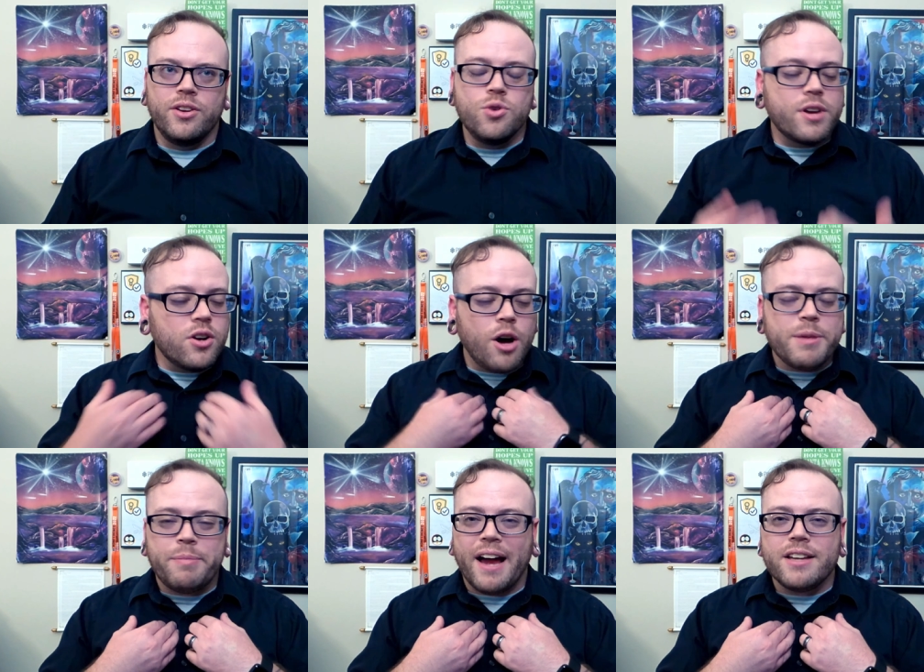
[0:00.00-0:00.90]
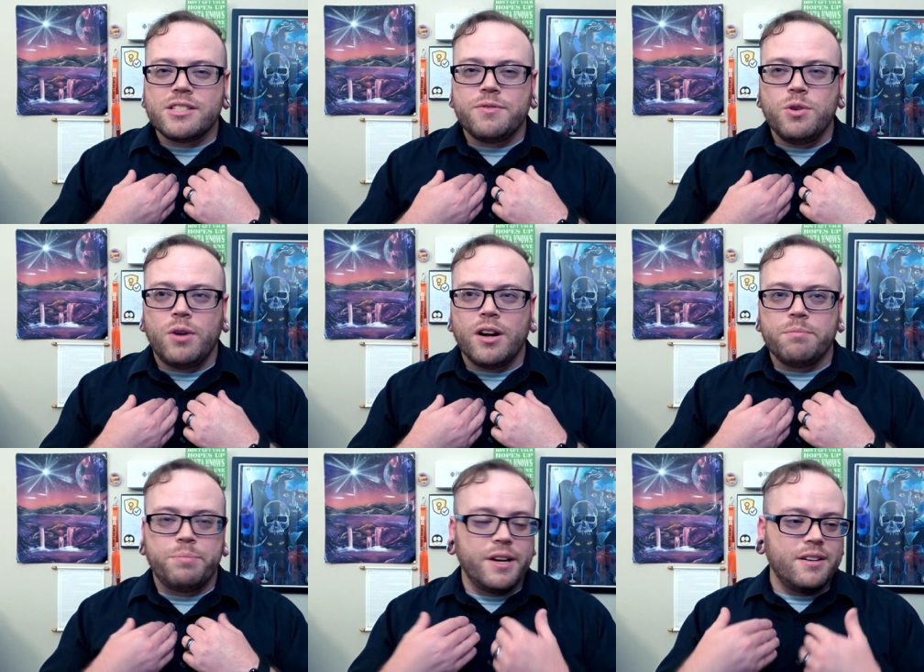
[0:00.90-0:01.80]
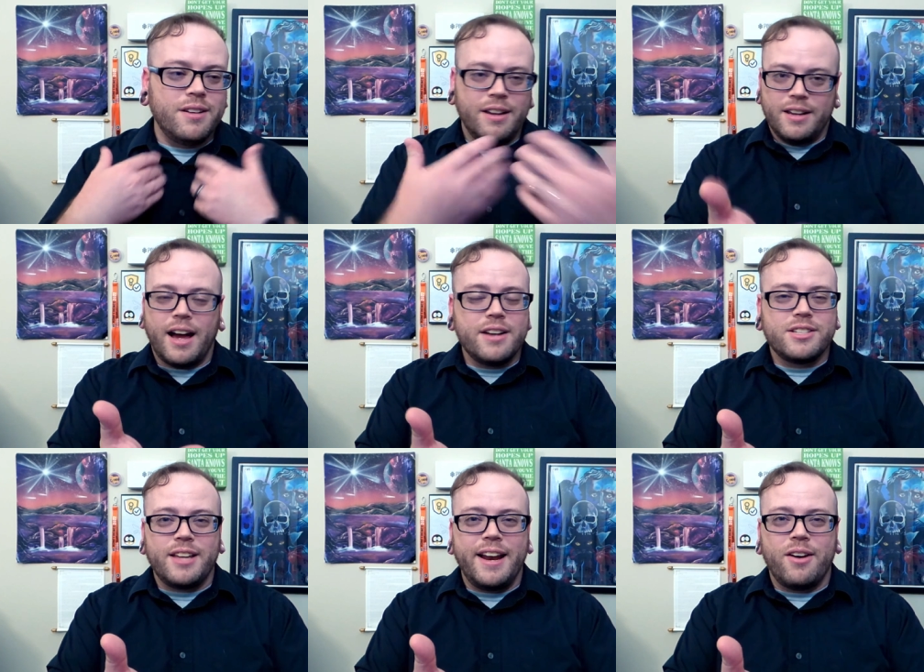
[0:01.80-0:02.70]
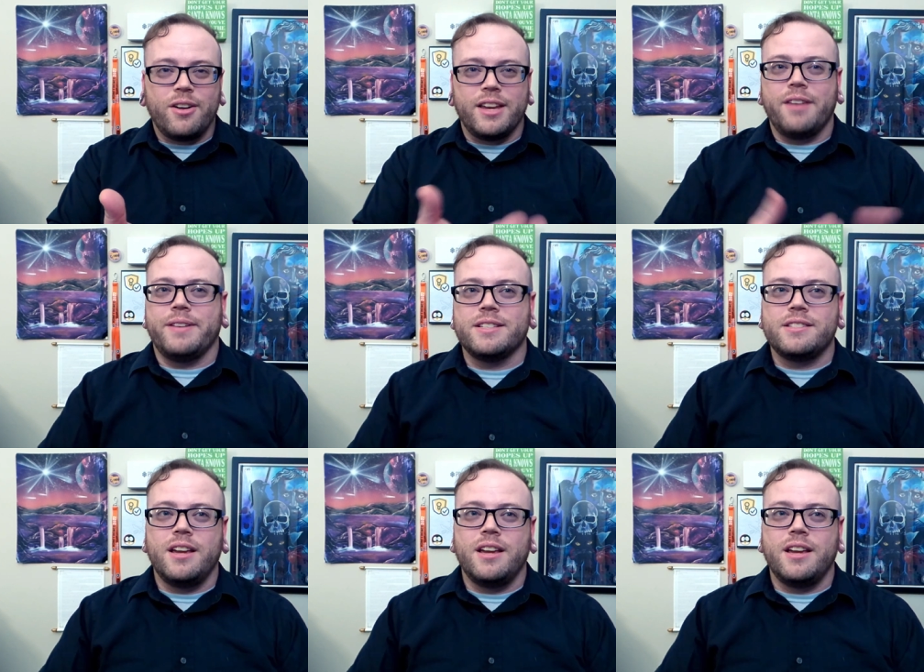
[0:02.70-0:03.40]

You can call me biased if you want, but I just laid out all the evidence.